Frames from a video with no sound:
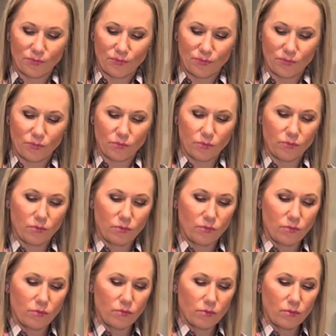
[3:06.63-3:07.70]

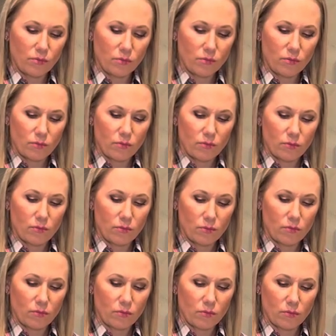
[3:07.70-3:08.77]

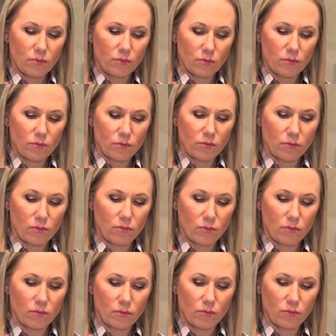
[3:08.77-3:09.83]

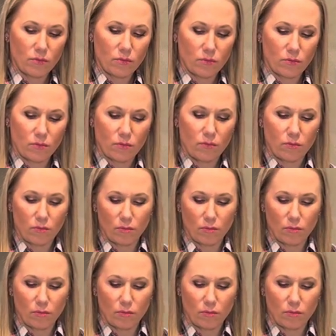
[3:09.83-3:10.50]
Nobody speaks.